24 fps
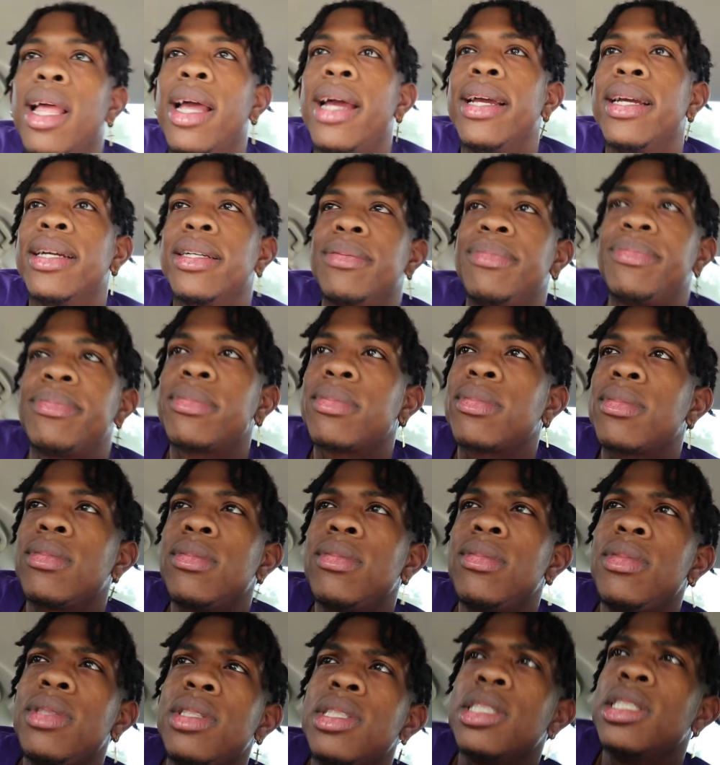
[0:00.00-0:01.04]
Like,
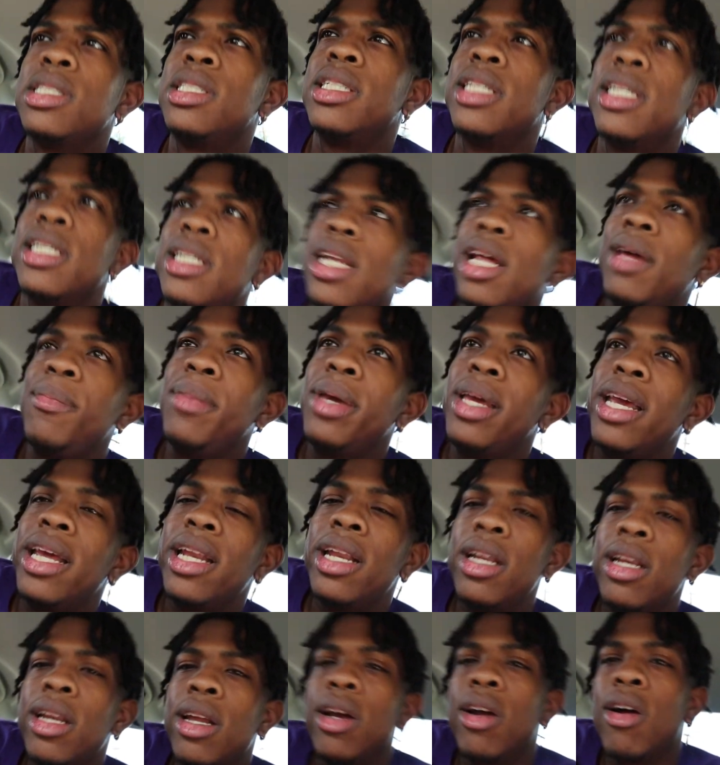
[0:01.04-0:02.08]
just let me get
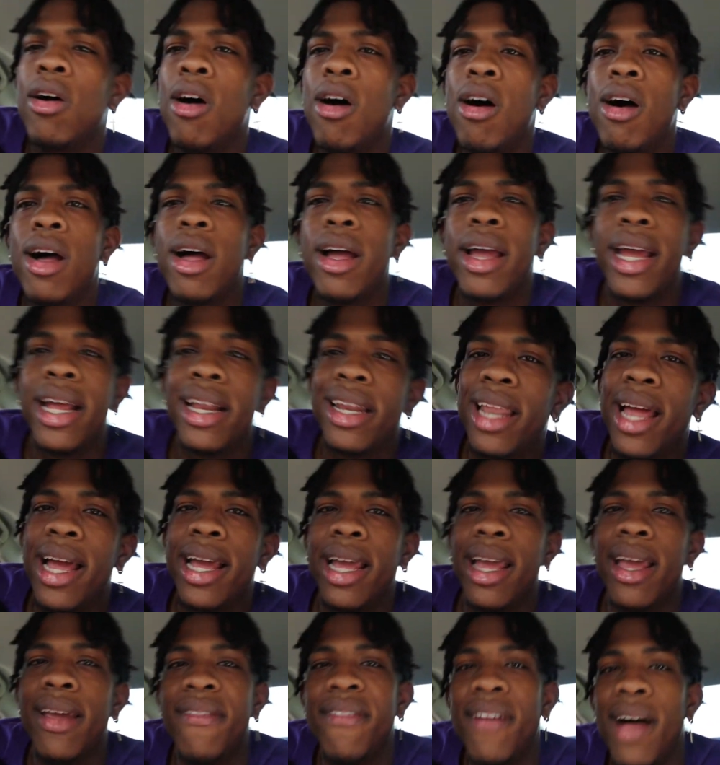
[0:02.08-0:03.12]
in the car and
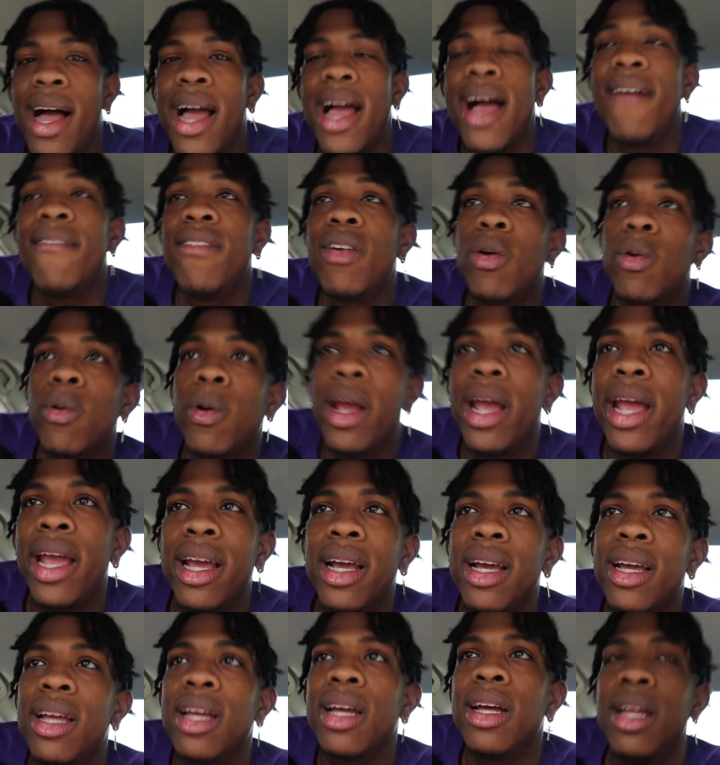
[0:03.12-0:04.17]
like if I have a
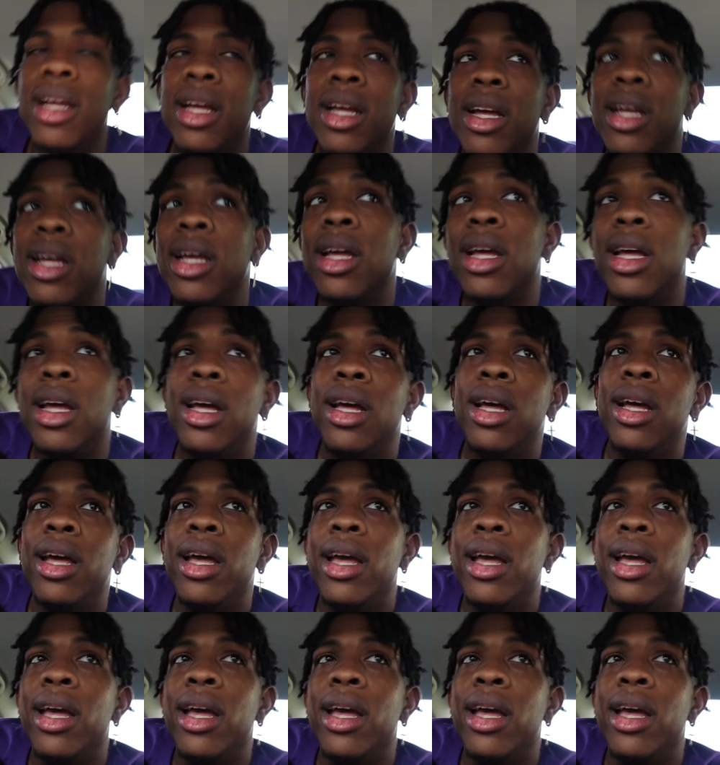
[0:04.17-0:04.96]
wreck. See, I like places